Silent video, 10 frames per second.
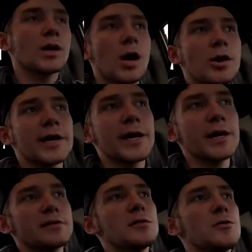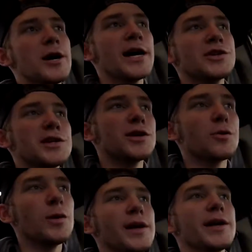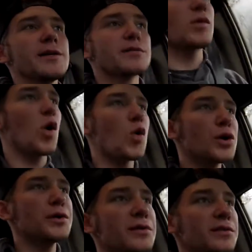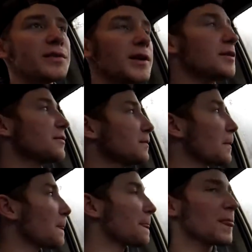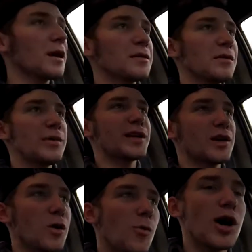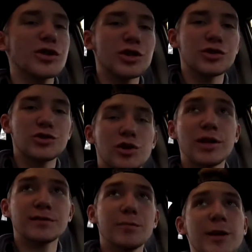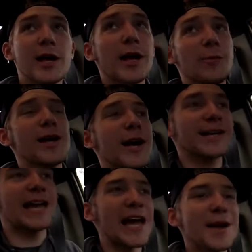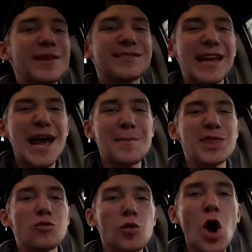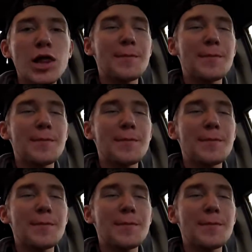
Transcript: Alright guys, so we're actually on our way to get some quarters and stuff. So we can go wash our trucks. And we got we got Cam and Sam and Larola